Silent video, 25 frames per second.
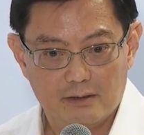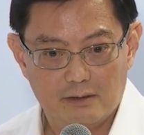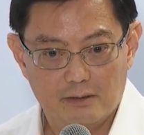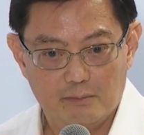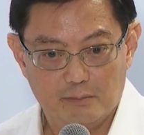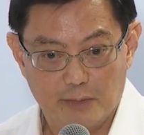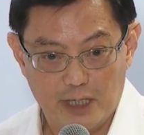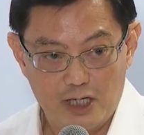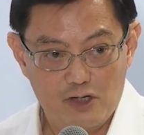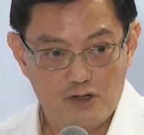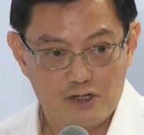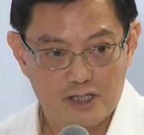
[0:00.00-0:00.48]

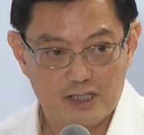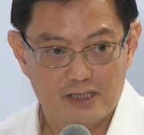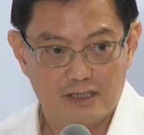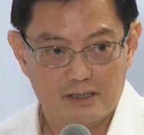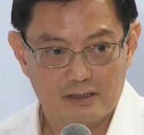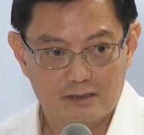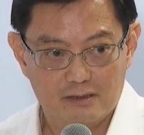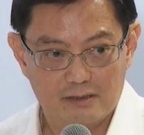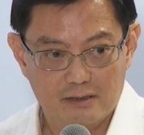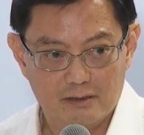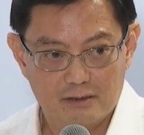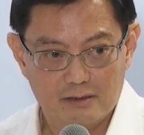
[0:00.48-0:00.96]
major
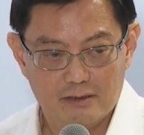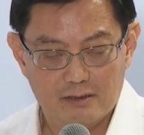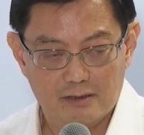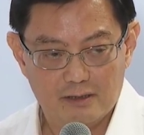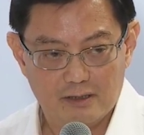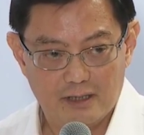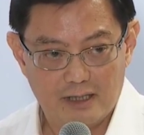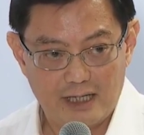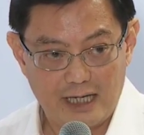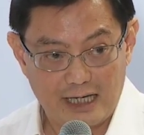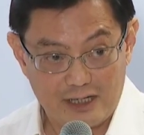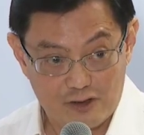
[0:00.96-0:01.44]

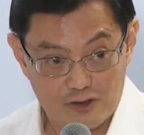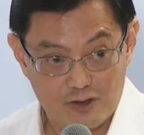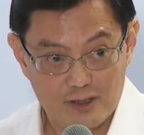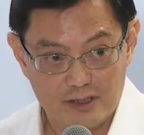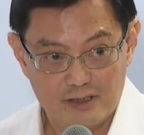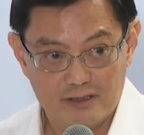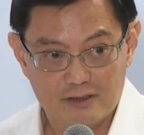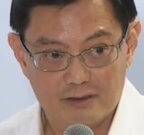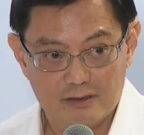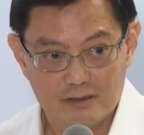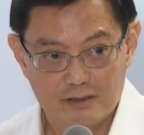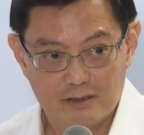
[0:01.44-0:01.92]

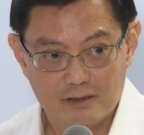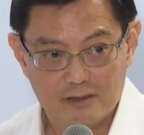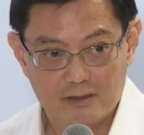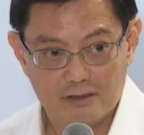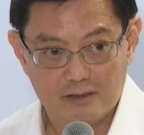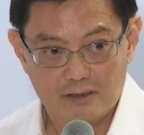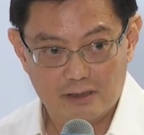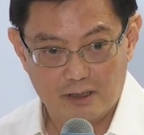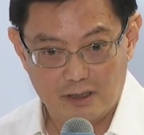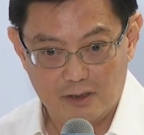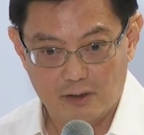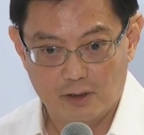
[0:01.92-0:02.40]
action
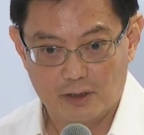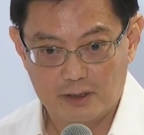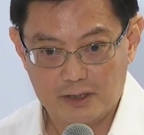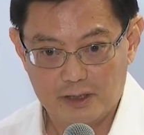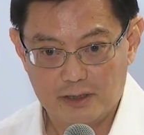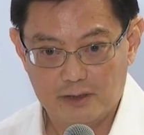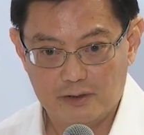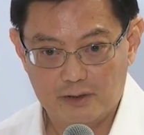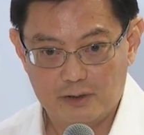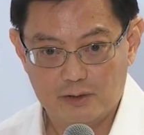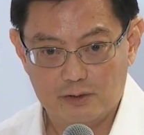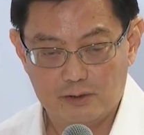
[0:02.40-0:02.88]
in order
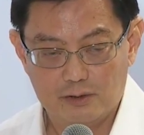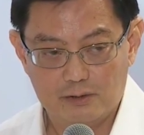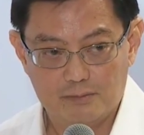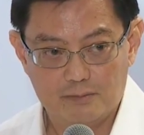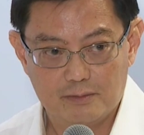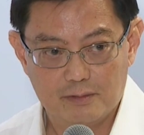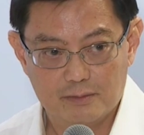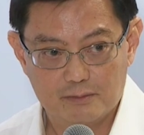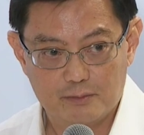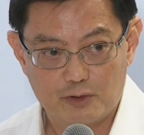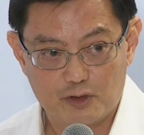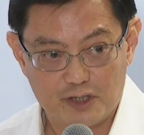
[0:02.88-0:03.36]
to
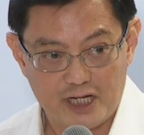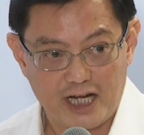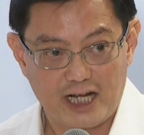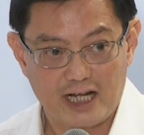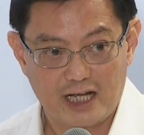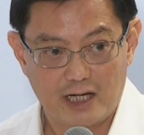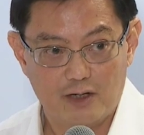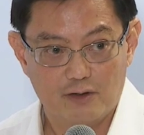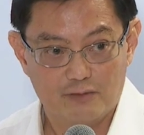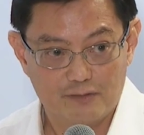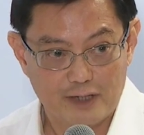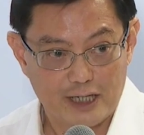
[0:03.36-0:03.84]
protect
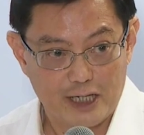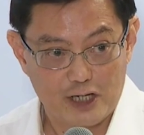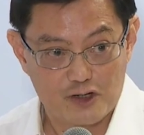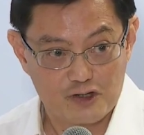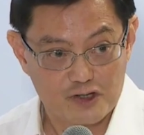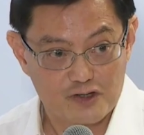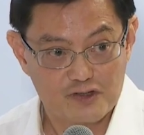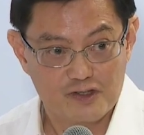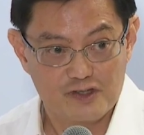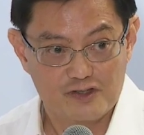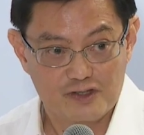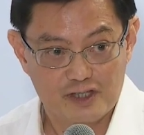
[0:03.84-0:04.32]
our
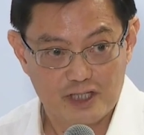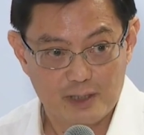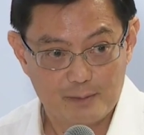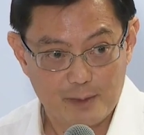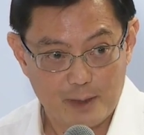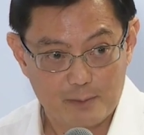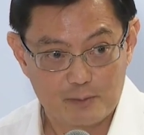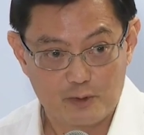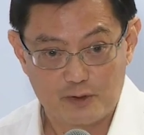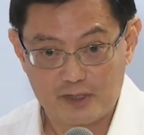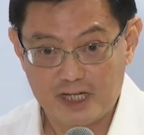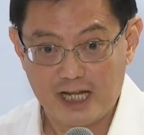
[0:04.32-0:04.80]
financial system
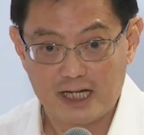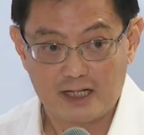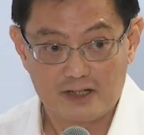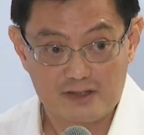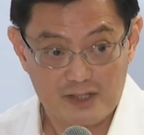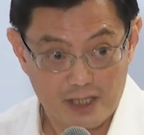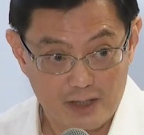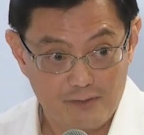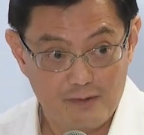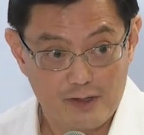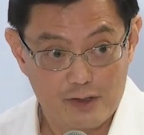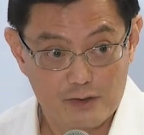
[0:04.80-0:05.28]
and protect the
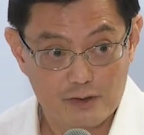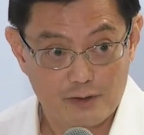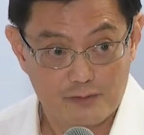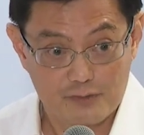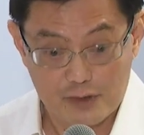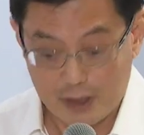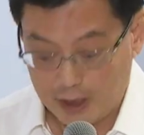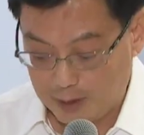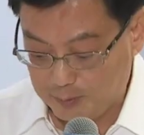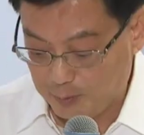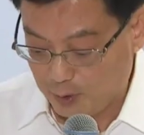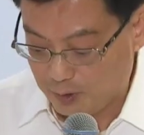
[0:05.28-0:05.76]
savings of
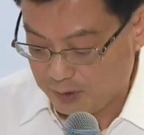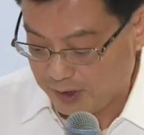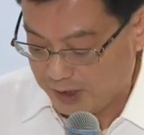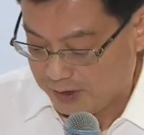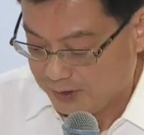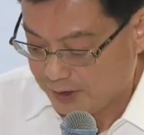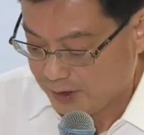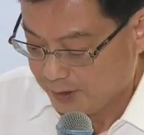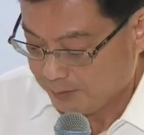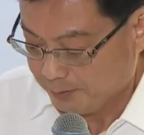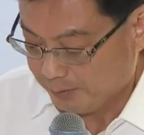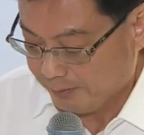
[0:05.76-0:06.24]

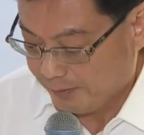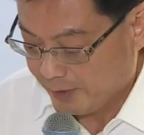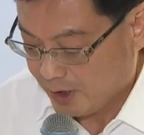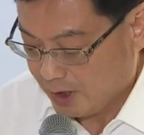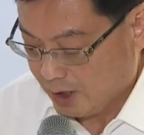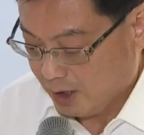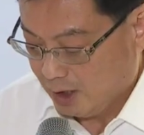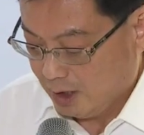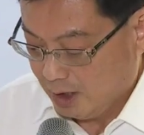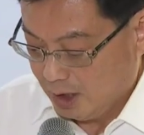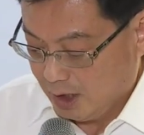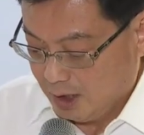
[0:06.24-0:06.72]
Singaporeans.
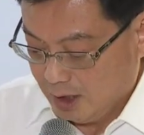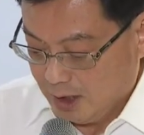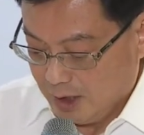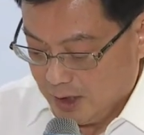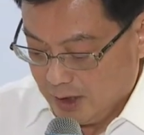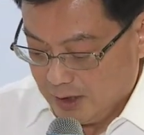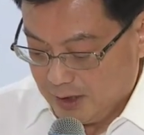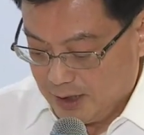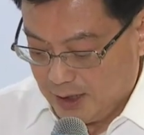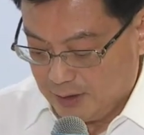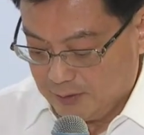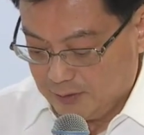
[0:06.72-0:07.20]

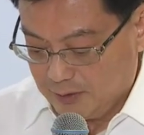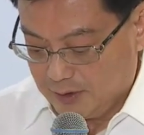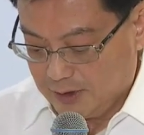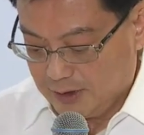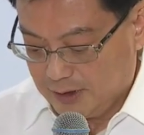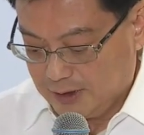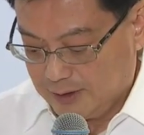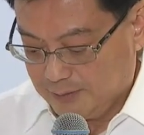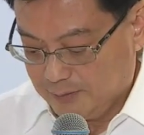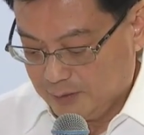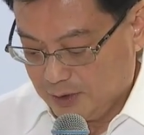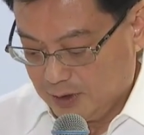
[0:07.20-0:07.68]
Now,
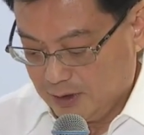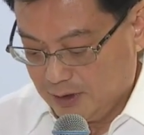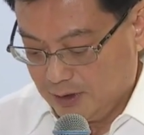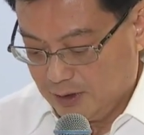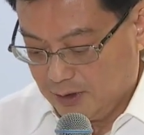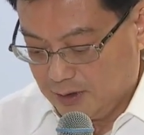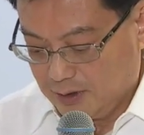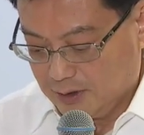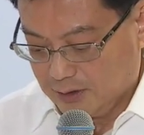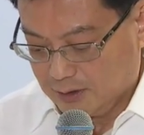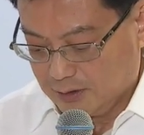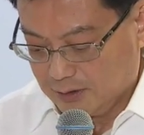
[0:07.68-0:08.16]
um,
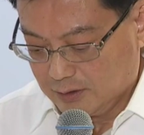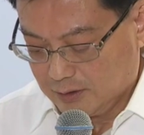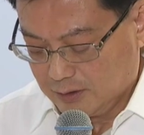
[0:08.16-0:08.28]
your